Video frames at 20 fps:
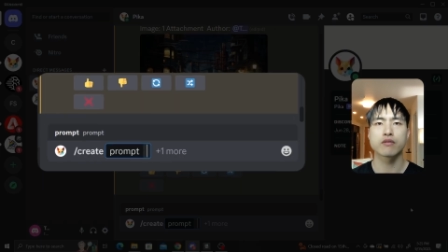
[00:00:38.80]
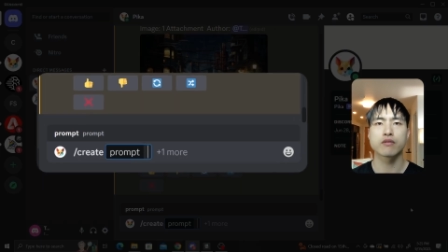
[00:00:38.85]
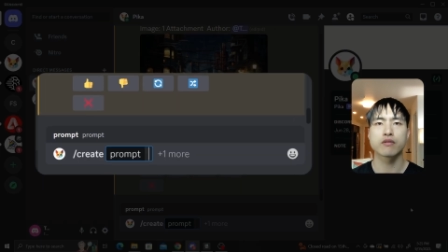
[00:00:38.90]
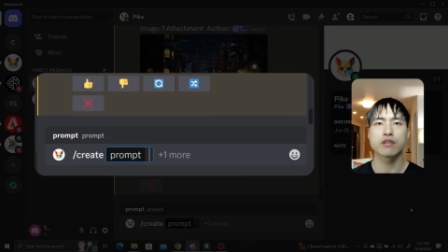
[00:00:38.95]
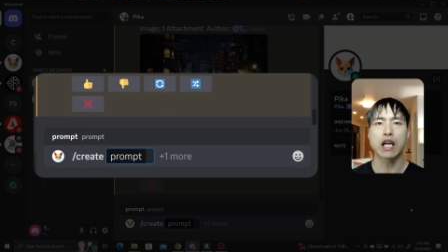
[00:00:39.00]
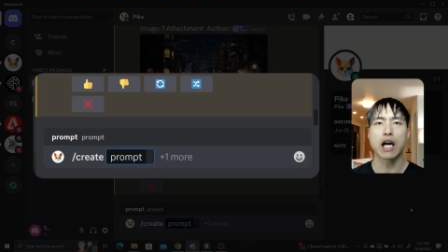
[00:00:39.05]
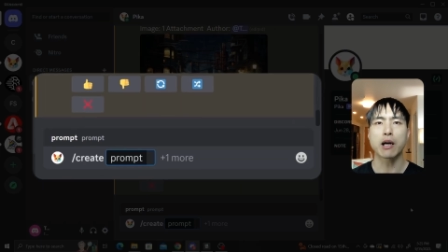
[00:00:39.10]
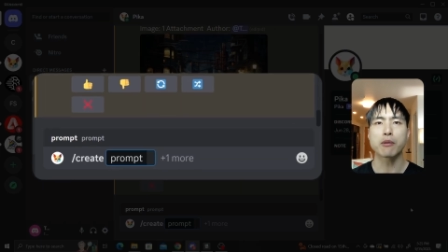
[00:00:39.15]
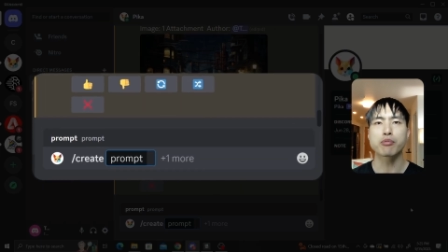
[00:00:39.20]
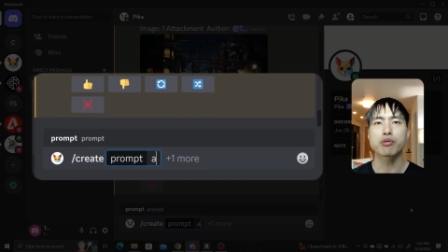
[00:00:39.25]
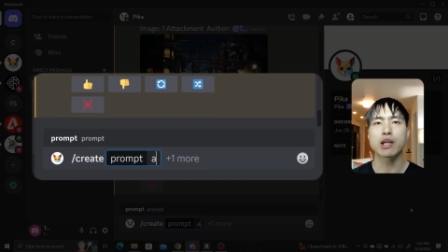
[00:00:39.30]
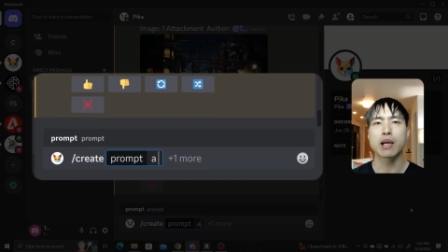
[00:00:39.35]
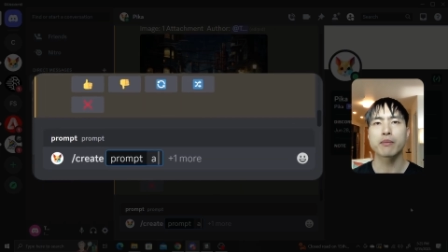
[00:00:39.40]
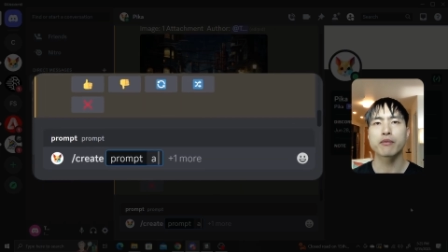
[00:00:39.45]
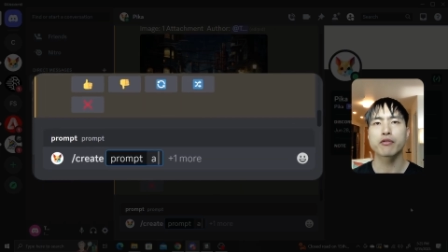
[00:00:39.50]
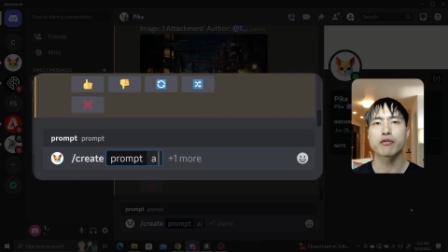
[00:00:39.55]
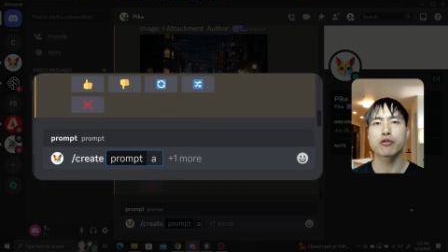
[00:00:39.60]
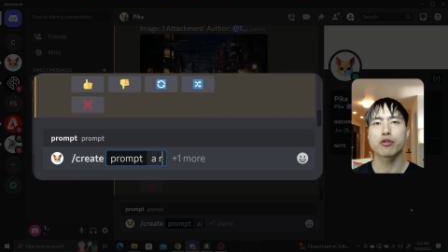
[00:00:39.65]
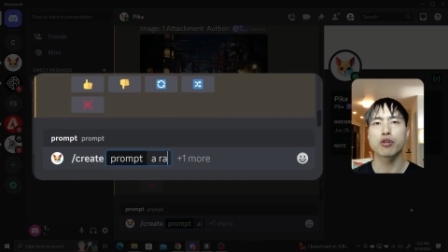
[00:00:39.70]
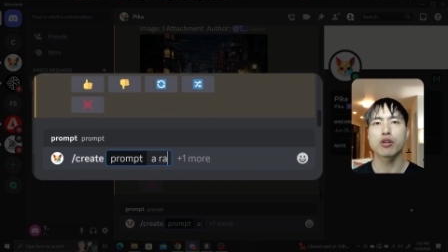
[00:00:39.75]
I'll
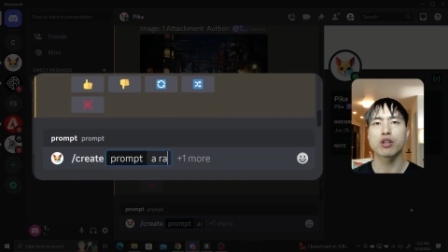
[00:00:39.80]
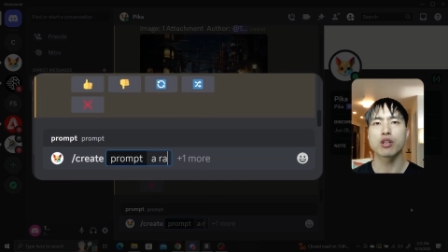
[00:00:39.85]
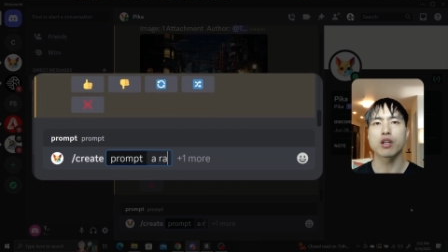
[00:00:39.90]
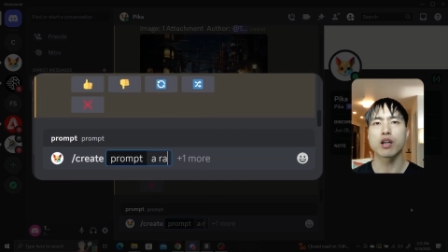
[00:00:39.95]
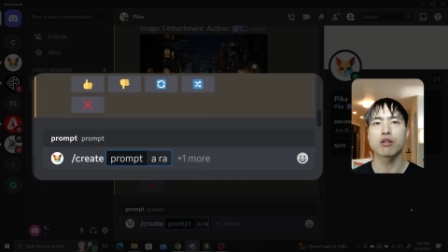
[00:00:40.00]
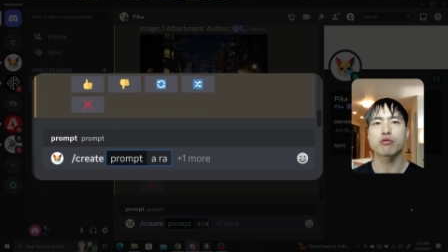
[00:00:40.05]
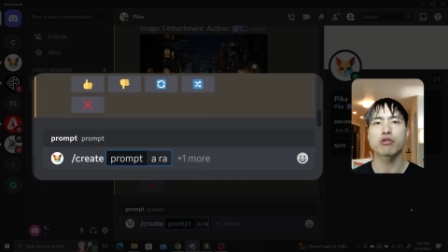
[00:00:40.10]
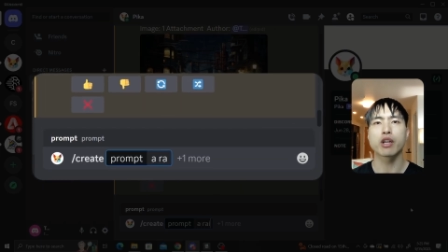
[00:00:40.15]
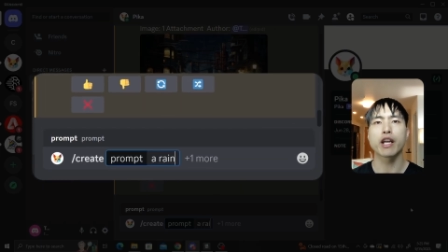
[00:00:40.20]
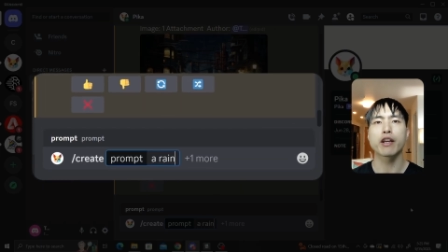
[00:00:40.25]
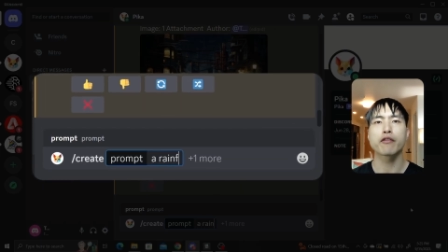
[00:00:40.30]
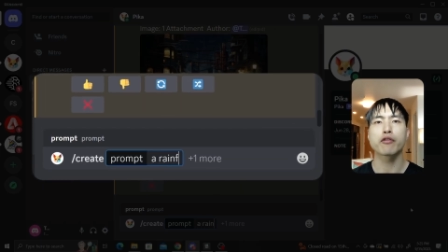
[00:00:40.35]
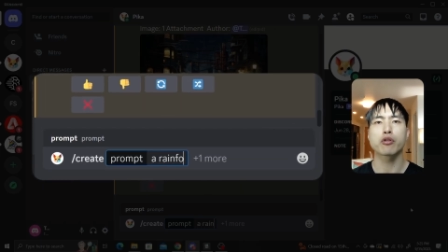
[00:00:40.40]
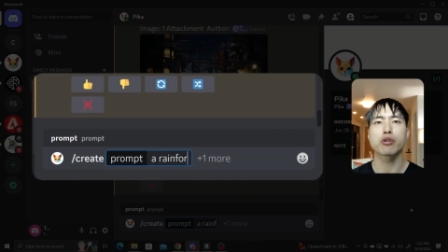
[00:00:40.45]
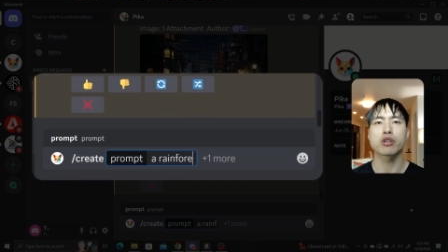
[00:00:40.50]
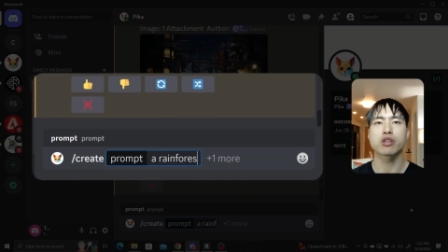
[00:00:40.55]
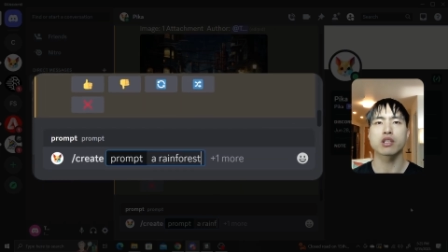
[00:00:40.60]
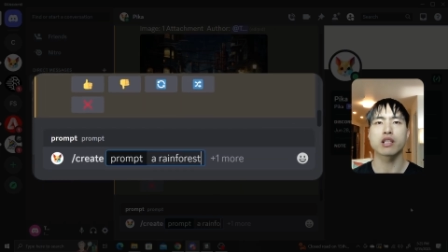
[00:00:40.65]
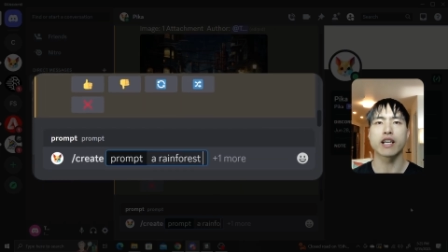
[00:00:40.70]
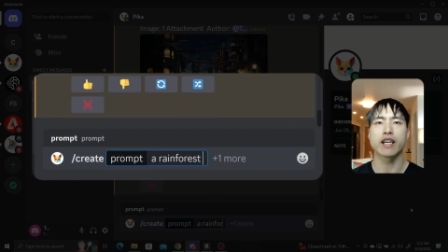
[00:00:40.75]
prompt for a
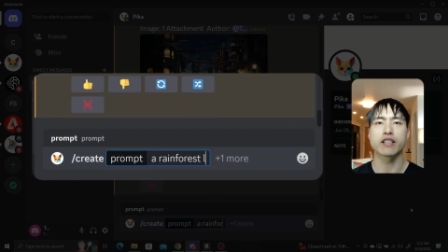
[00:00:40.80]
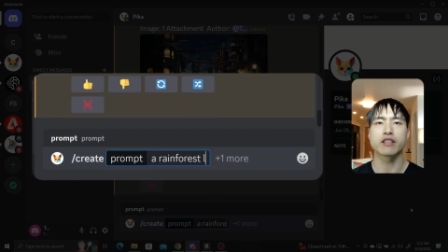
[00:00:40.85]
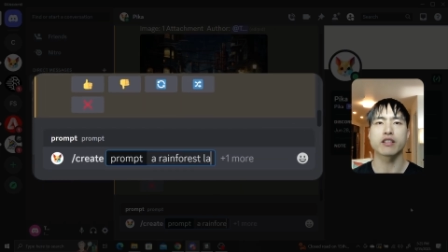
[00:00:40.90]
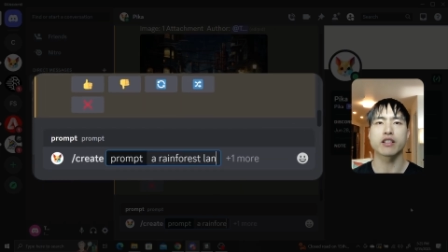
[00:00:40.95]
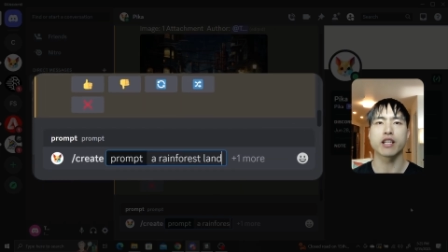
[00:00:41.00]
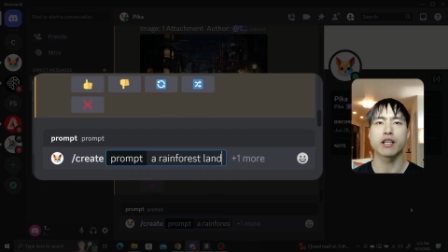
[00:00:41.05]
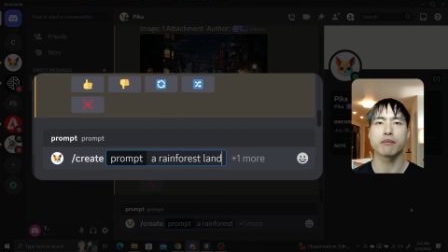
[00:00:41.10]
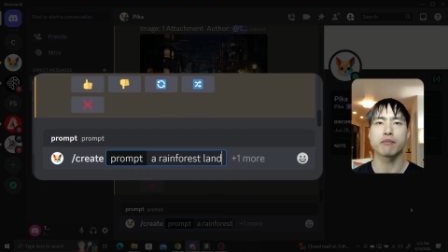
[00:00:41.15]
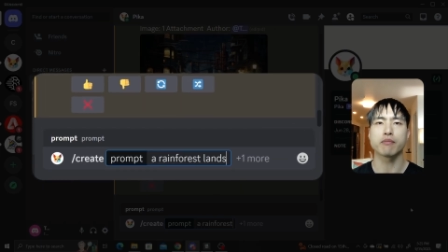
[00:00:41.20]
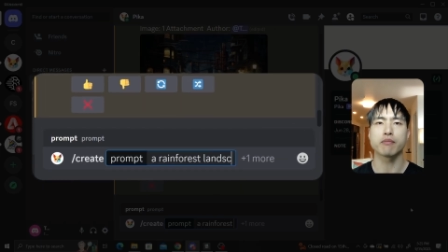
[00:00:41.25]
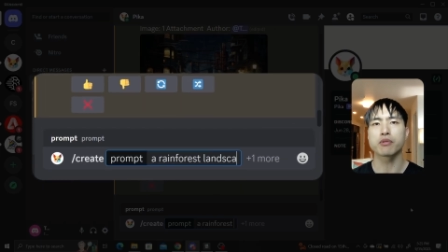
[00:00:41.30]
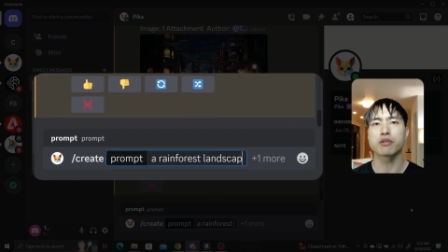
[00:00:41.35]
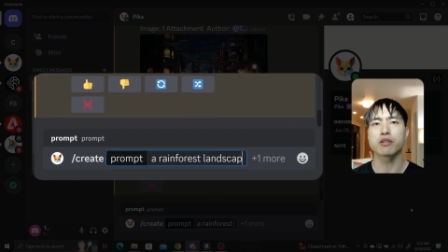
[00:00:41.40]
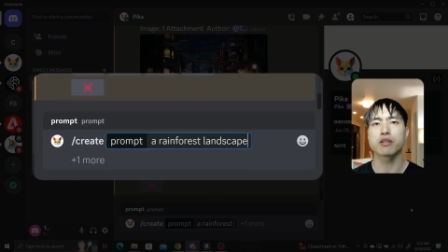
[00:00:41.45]
rainforest landscape.